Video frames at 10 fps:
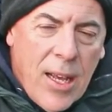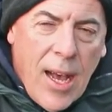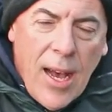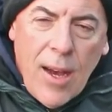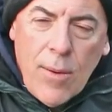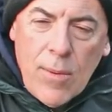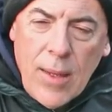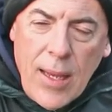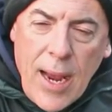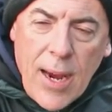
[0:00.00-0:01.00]

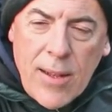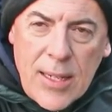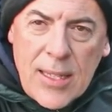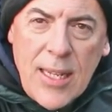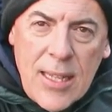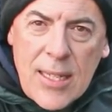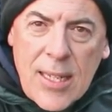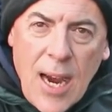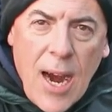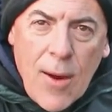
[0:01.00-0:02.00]
the air that's in this
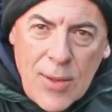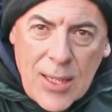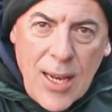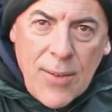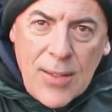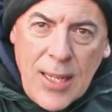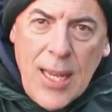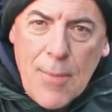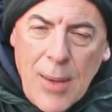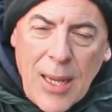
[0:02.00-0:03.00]
car was enough to
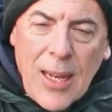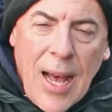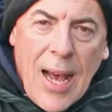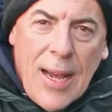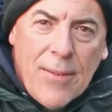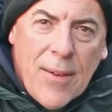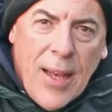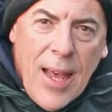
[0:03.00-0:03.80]
keep me alive.